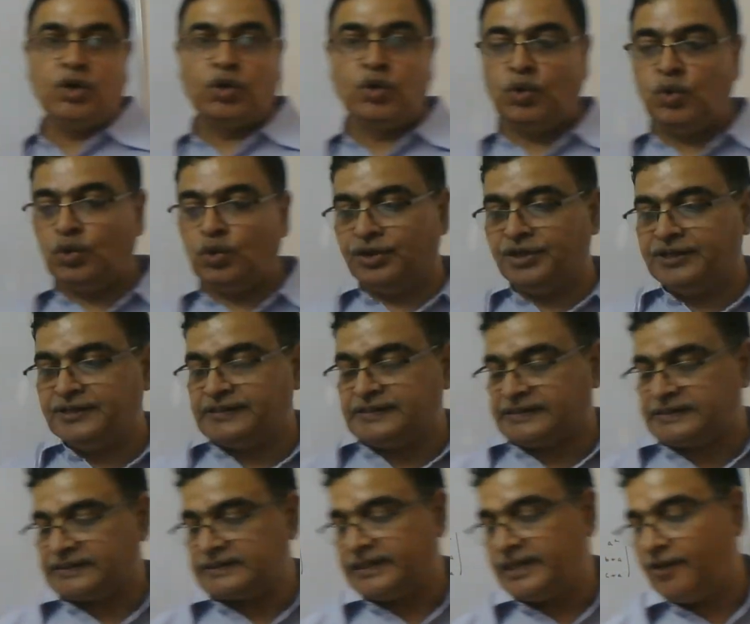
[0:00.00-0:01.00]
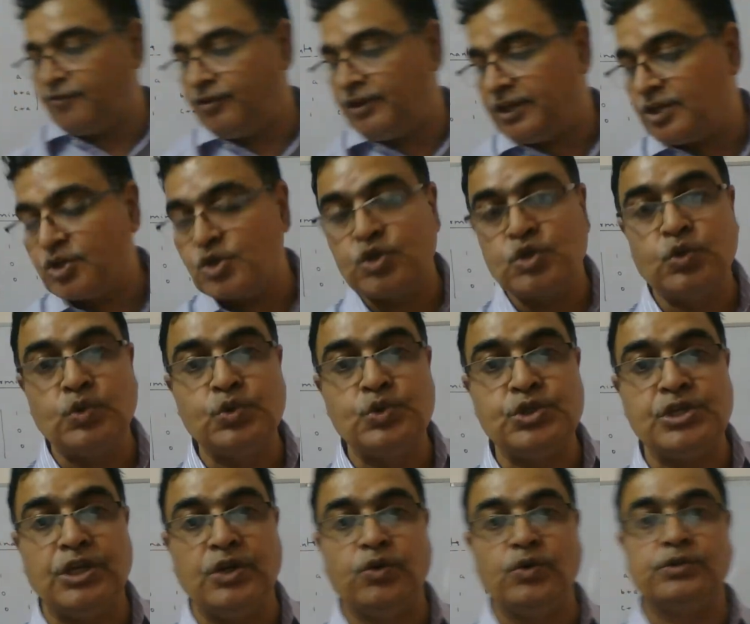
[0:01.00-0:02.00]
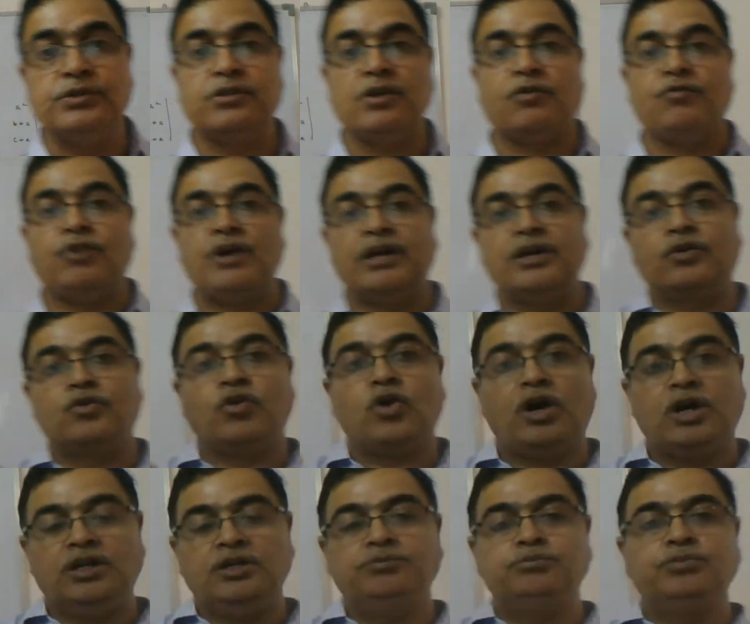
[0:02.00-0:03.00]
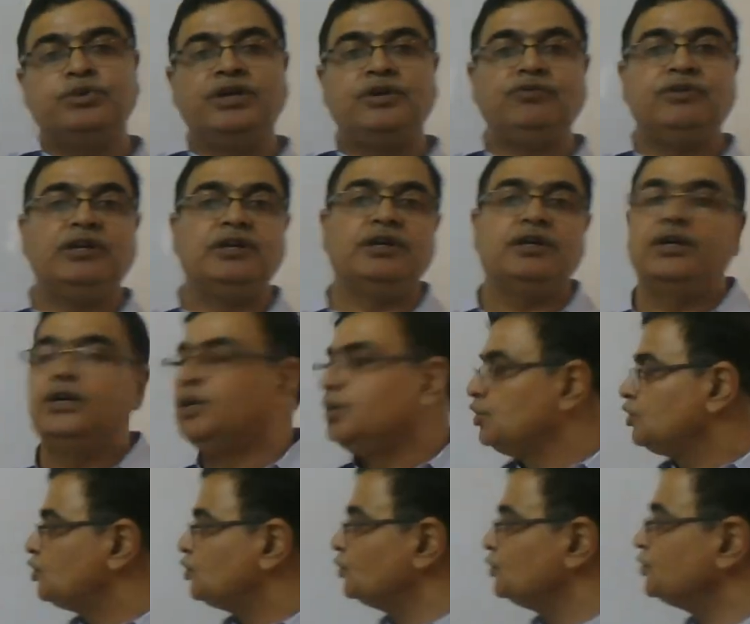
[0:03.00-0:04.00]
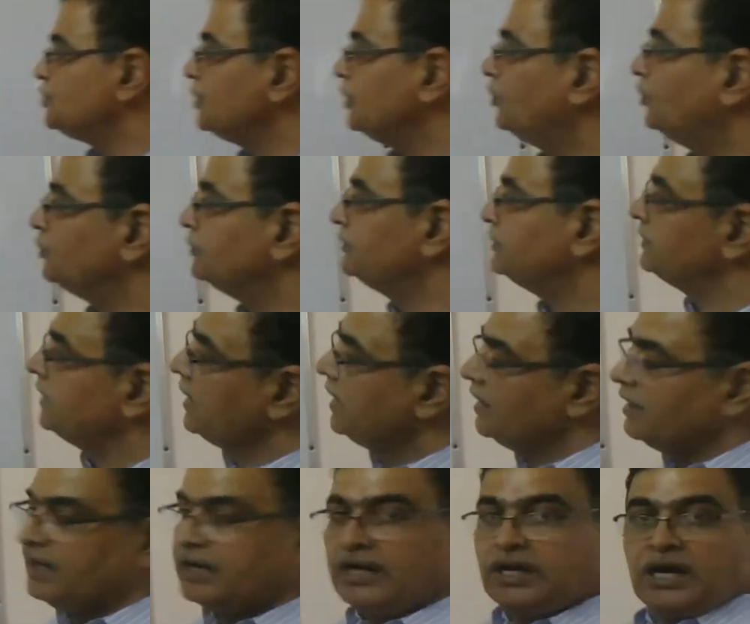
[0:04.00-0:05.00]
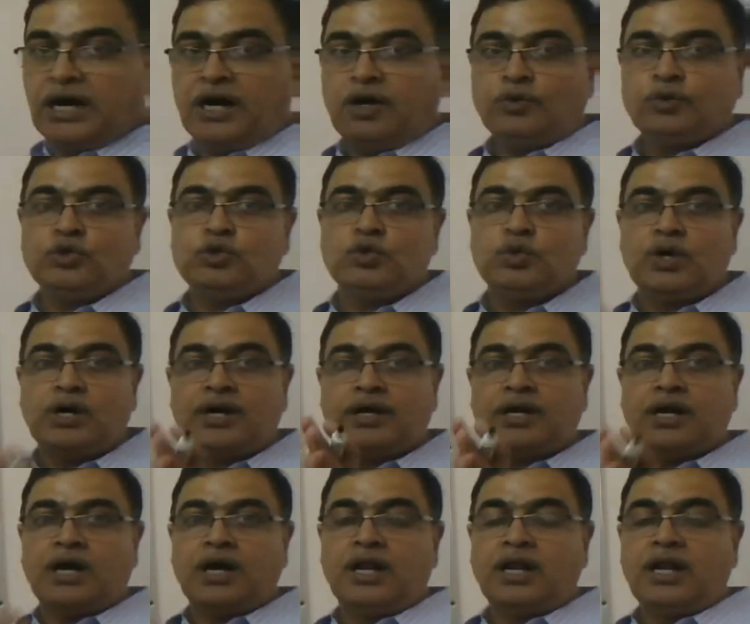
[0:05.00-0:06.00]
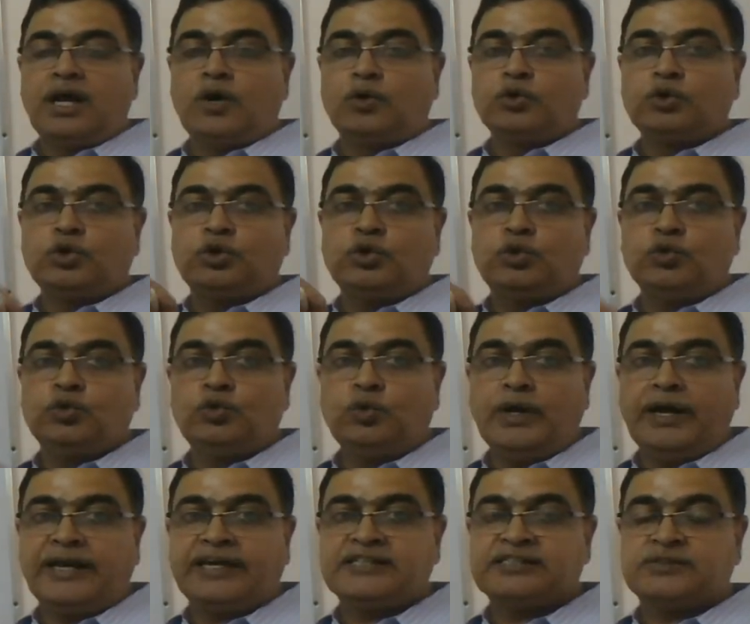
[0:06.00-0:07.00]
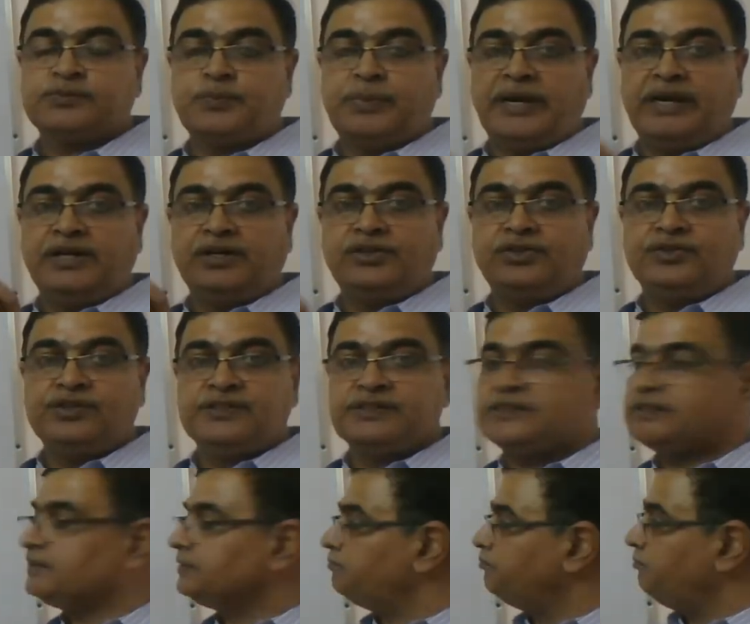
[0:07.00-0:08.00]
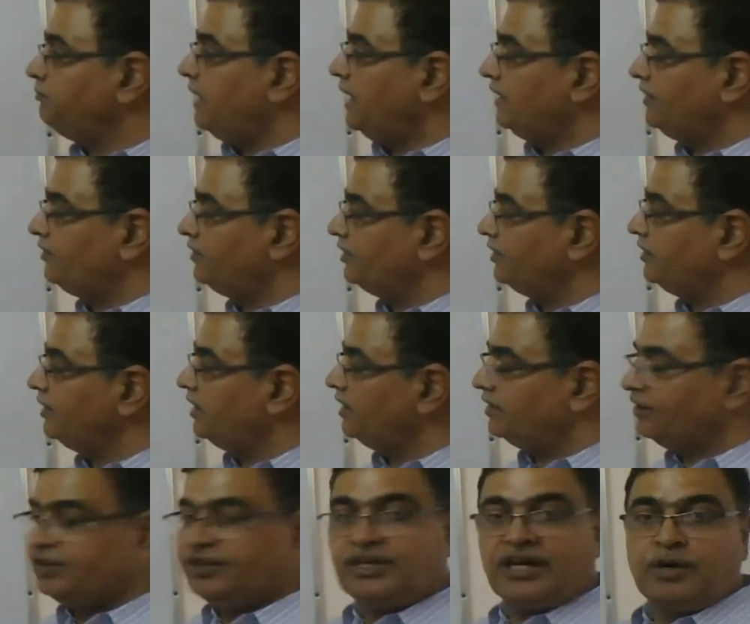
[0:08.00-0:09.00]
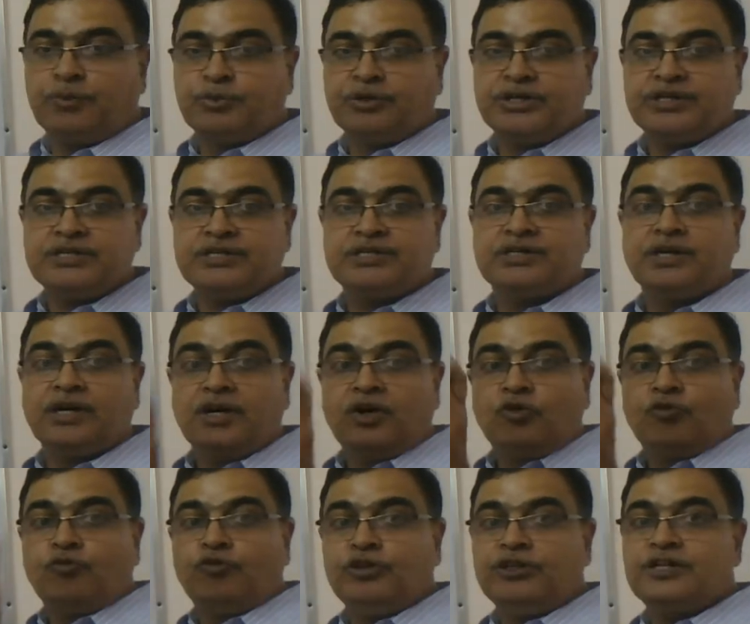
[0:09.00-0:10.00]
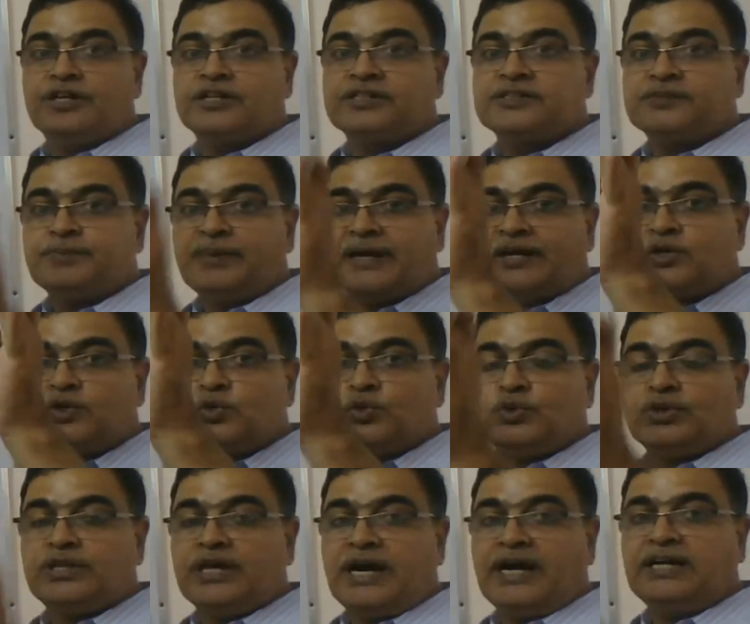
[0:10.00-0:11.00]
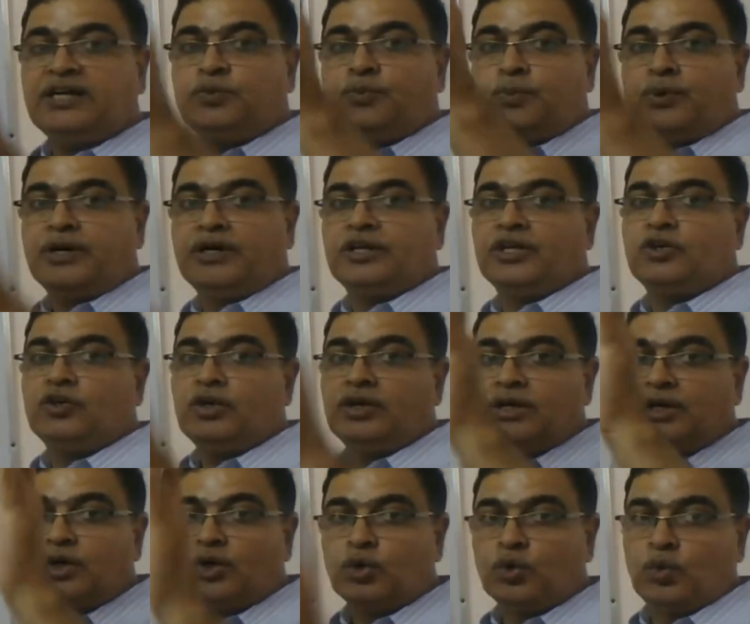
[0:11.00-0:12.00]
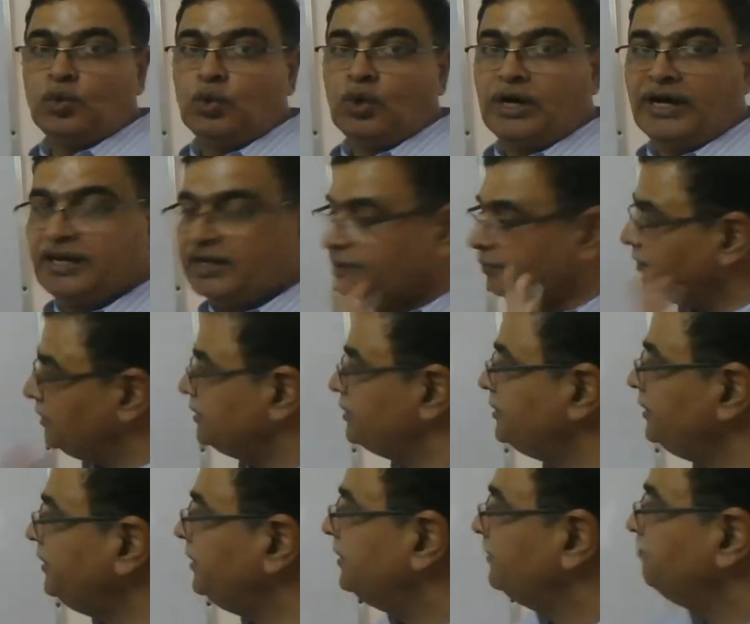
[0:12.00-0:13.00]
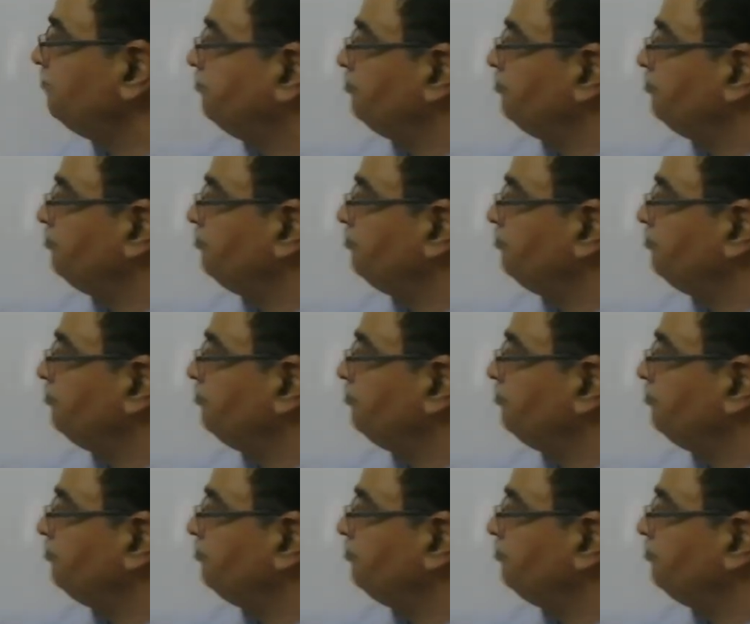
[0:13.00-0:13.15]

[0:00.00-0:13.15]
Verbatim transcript: row is giving two zeros or one column giving two zeros now you are allowed to expand this uh, determinant with respect to that particular row. I'll repeat it.